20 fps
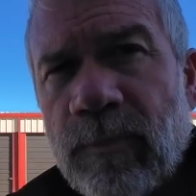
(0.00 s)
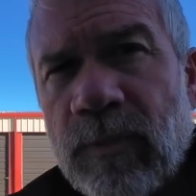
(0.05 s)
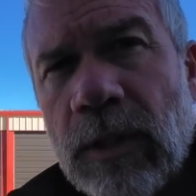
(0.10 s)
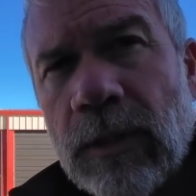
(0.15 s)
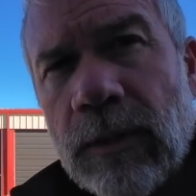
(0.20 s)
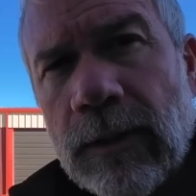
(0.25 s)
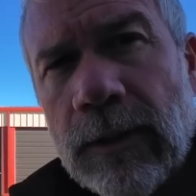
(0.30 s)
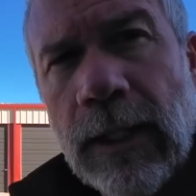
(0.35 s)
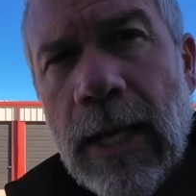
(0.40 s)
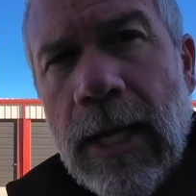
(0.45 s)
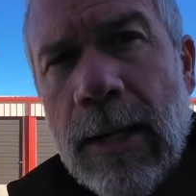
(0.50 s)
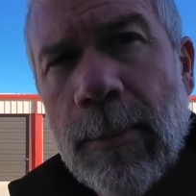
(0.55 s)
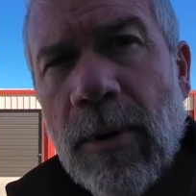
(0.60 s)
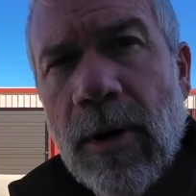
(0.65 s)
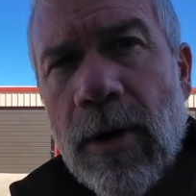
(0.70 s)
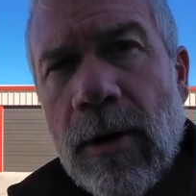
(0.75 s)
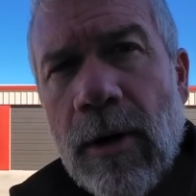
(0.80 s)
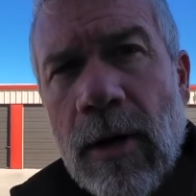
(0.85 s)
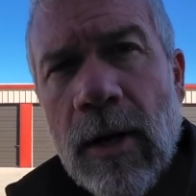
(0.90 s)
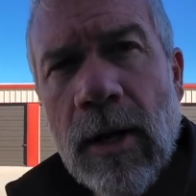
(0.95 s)

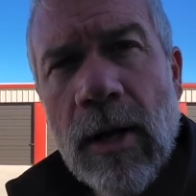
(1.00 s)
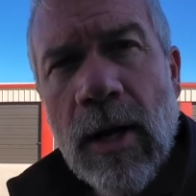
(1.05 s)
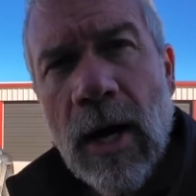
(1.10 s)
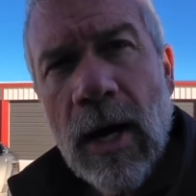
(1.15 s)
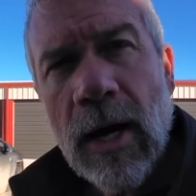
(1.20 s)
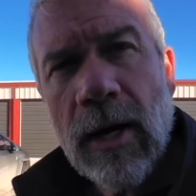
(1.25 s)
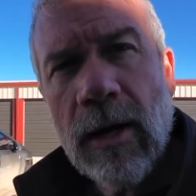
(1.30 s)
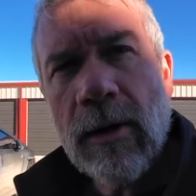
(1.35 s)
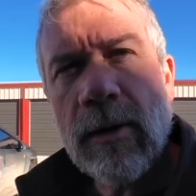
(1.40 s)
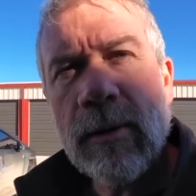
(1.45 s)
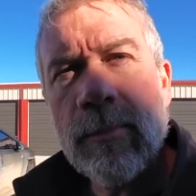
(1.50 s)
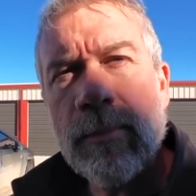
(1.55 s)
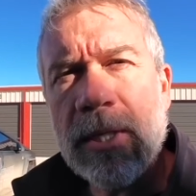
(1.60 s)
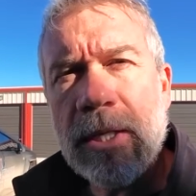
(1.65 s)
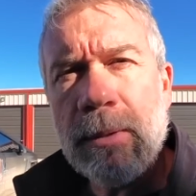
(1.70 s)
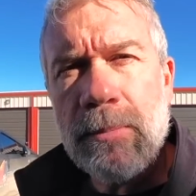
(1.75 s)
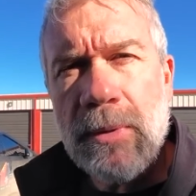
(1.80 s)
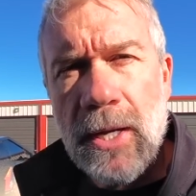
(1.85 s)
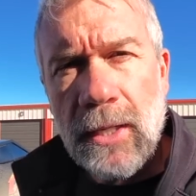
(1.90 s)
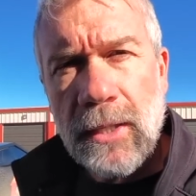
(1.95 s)
labor. Let me
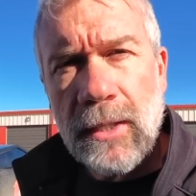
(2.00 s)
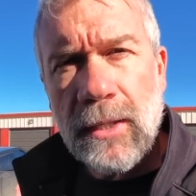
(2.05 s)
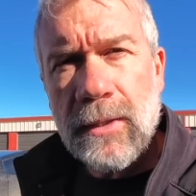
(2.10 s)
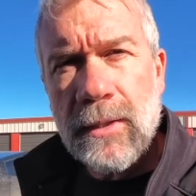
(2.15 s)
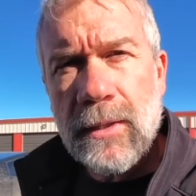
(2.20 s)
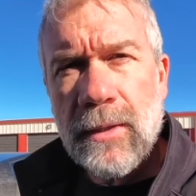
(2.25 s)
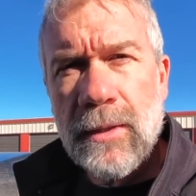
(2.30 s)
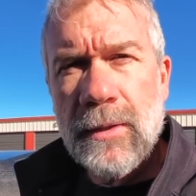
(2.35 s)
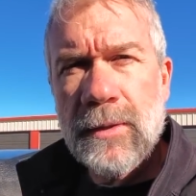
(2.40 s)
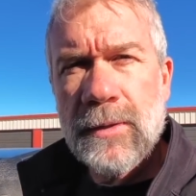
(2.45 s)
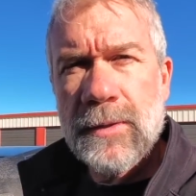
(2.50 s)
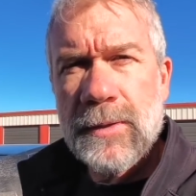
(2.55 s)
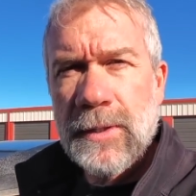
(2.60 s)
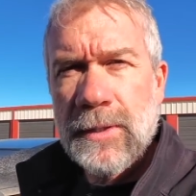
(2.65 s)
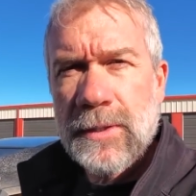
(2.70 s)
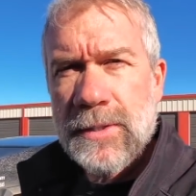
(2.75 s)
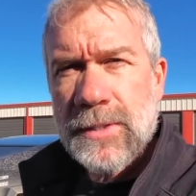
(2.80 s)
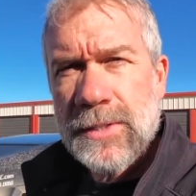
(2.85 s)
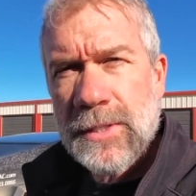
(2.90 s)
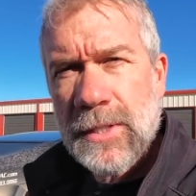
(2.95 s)
get back in
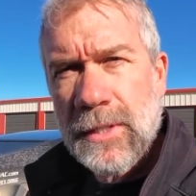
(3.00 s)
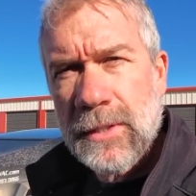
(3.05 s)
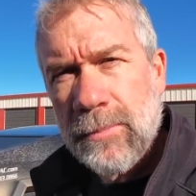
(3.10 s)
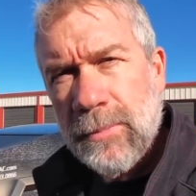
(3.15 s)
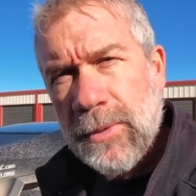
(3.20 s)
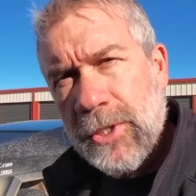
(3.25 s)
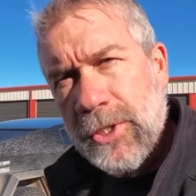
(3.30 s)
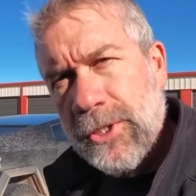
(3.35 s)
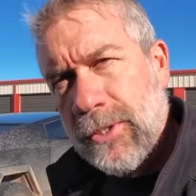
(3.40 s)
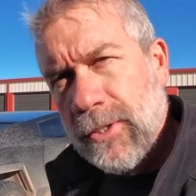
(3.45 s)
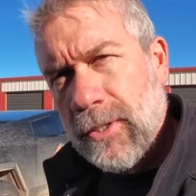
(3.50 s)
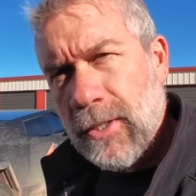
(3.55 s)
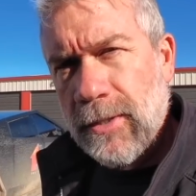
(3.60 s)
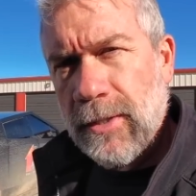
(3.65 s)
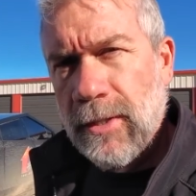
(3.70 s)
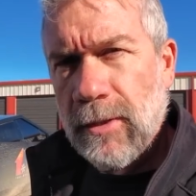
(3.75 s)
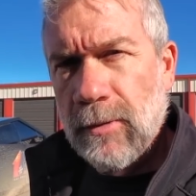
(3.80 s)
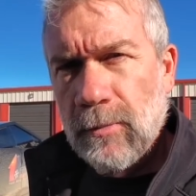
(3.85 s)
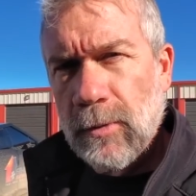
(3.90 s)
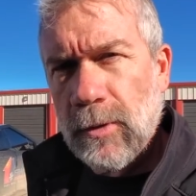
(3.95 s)
the sun. I'm not sure how
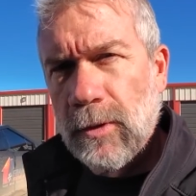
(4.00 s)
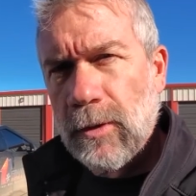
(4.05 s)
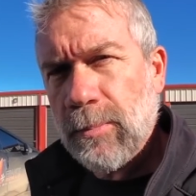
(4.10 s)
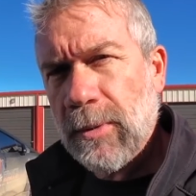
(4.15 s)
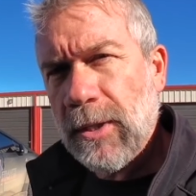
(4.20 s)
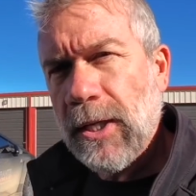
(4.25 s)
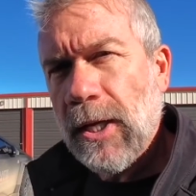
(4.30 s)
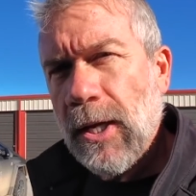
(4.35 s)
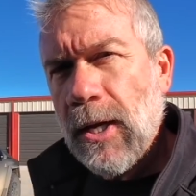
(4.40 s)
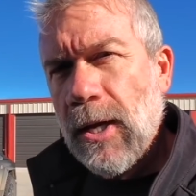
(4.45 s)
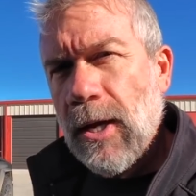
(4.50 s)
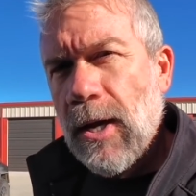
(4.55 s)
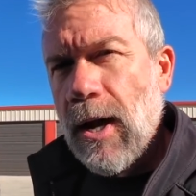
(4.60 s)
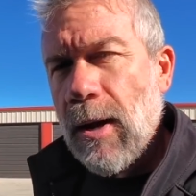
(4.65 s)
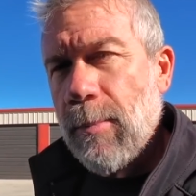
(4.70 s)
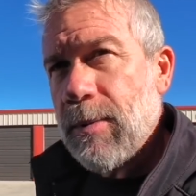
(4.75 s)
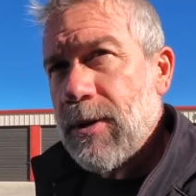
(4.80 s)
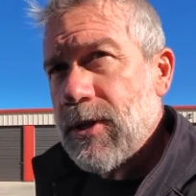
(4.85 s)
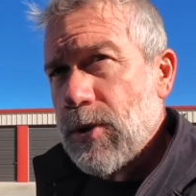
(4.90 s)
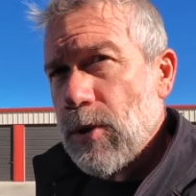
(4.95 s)
that'll work, but
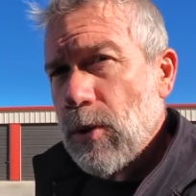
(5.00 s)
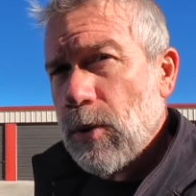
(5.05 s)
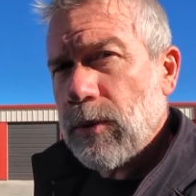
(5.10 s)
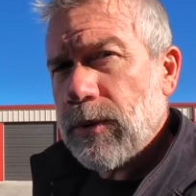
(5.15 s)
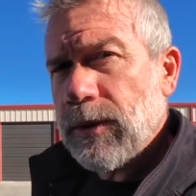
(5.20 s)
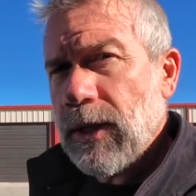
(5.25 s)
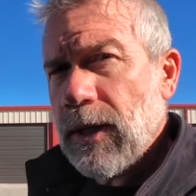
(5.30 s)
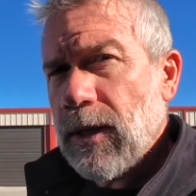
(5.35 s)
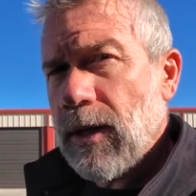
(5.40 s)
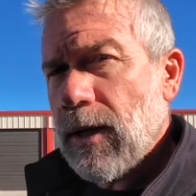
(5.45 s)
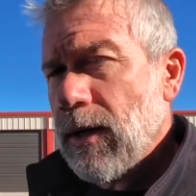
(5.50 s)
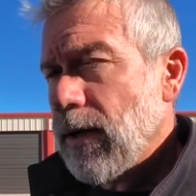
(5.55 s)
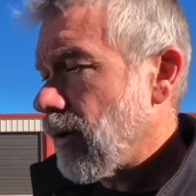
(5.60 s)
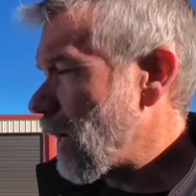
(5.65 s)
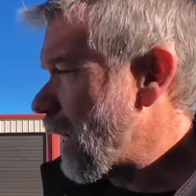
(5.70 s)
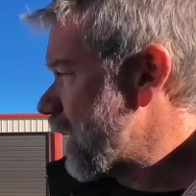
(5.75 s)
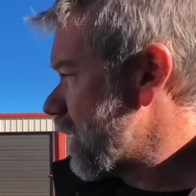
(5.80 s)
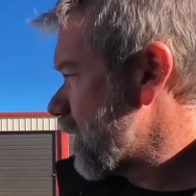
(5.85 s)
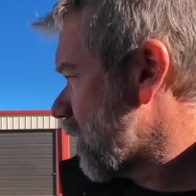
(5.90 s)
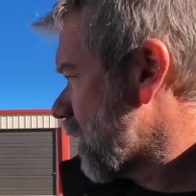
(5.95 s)
I've been told that
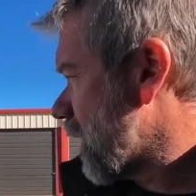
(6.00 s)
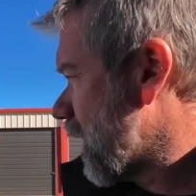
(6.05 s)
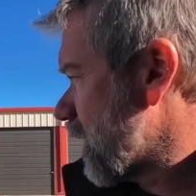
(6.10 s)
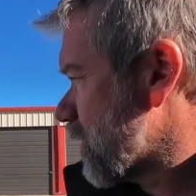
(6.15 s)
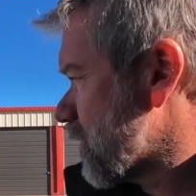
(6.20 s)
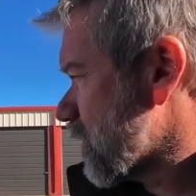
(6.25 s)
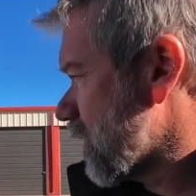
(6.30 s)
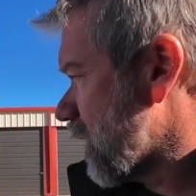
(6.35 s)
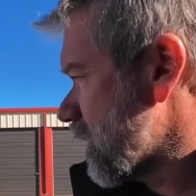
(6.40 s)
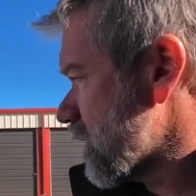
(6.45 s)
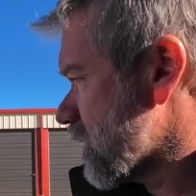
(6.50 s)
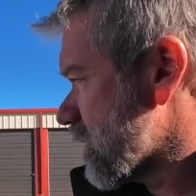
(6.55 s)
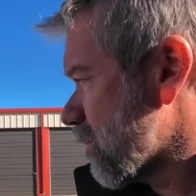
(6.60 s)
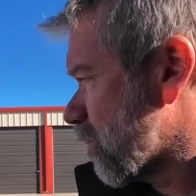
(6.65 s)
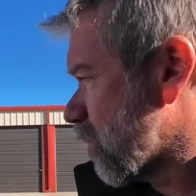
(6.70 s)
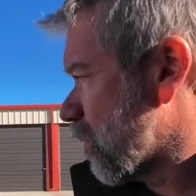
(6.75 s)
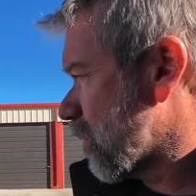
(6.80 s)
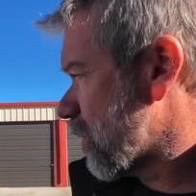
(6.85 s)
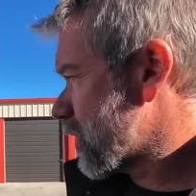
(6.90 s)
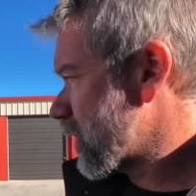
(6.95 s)
I
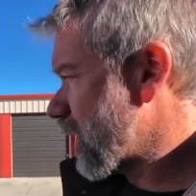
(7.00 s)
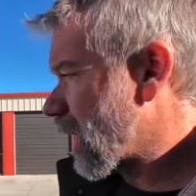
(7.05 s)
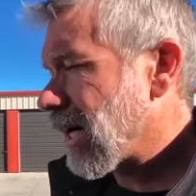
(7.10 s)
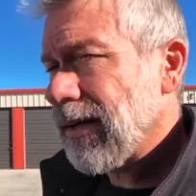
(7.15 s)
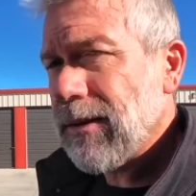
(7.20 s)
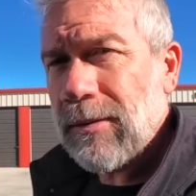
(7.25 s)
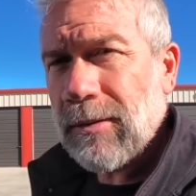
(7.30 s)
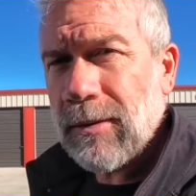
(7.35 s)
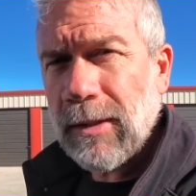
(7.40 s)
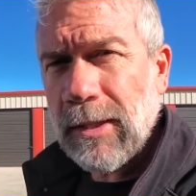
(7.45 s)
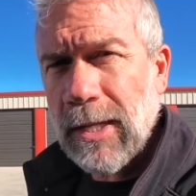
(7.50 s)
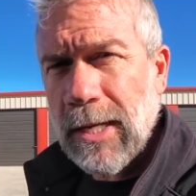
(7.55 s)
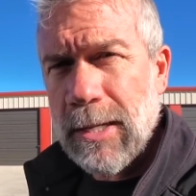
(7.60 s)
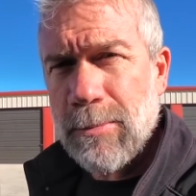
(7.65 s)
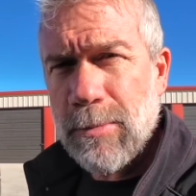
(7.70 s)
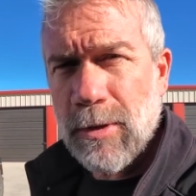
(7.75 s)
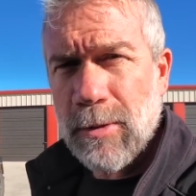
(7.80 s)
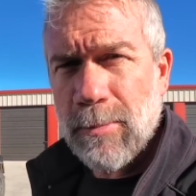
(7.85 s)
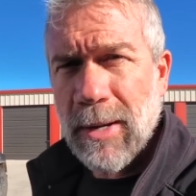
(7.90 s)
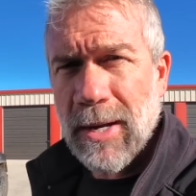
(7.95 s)
support child
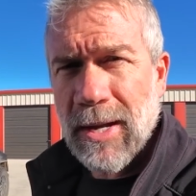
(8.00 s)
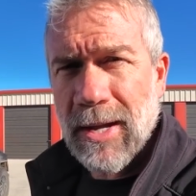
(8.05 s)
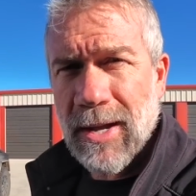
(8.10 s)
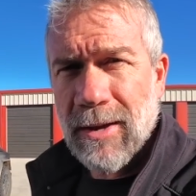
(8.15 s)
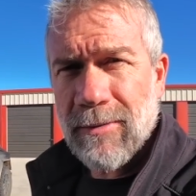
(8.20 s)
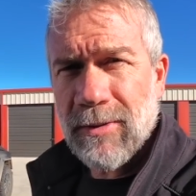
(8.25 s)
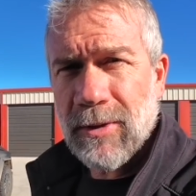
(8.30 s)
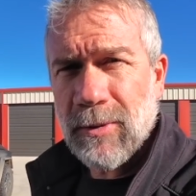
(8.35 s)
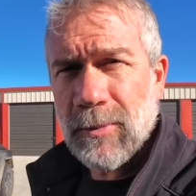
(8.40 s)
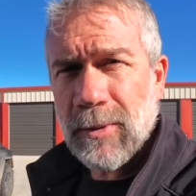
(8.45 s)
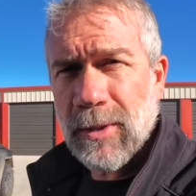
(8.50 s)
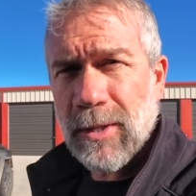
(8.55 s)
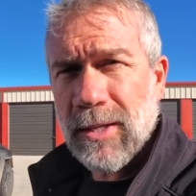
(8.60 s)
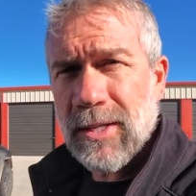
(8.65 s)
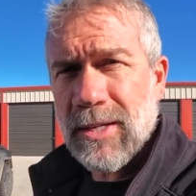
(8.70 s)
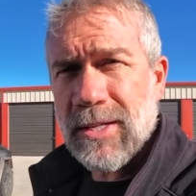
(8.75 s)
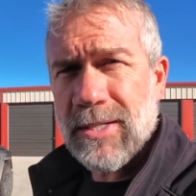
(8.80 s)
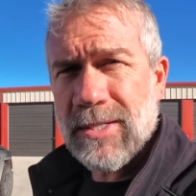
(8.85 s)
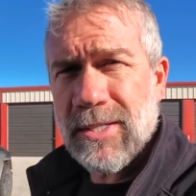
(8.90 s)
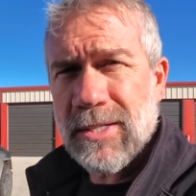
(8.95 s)
labor by having one of
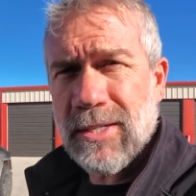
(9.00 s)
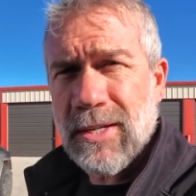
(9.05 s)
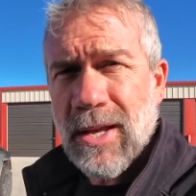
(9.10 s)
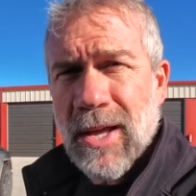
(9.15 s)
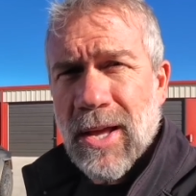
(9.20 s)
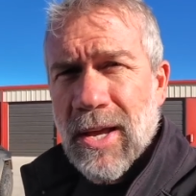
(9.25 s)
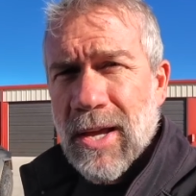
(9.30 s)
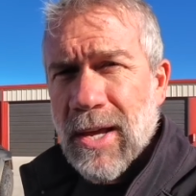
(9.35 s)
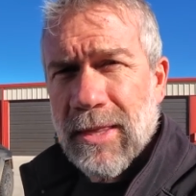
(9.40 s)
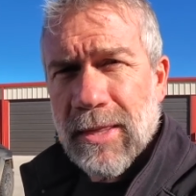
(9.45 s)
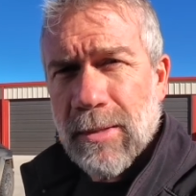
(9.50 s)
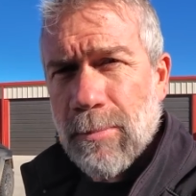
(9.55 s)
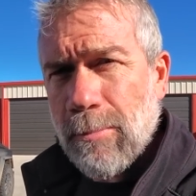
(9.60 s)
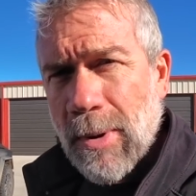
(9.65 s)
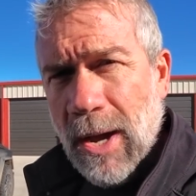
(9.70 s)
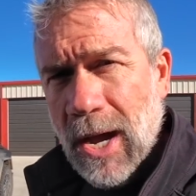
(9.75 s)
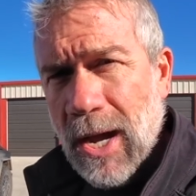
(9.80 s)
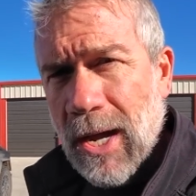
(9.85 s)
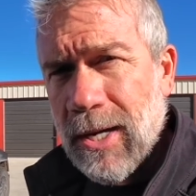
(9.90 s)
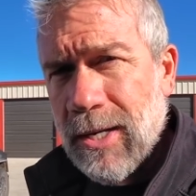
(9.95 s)
these in the
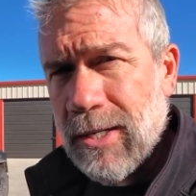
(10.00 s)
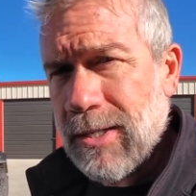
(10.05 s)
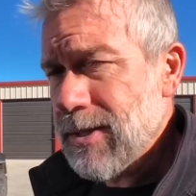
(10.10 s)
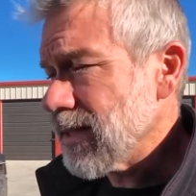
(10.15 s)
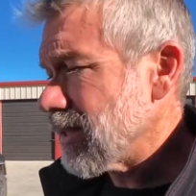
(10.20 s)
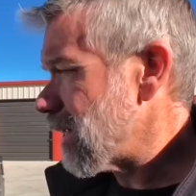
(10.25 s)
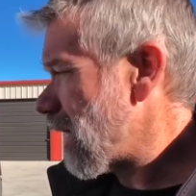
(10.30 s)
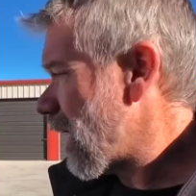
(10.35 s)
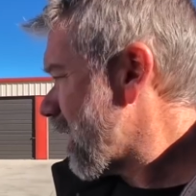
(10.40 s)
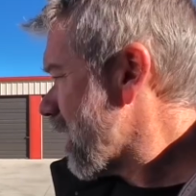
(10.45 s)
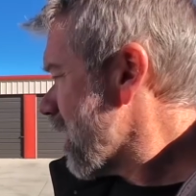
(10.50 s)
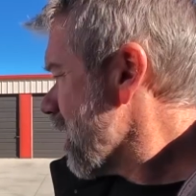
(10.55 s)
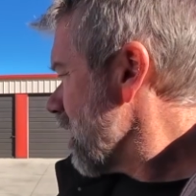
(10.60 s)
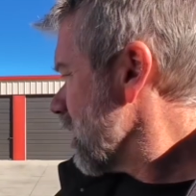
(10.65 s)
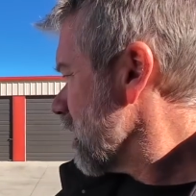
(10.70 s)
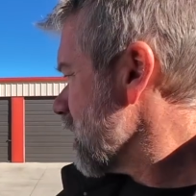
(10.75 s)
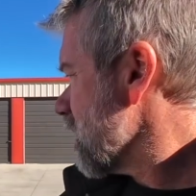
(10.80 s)
mines, and that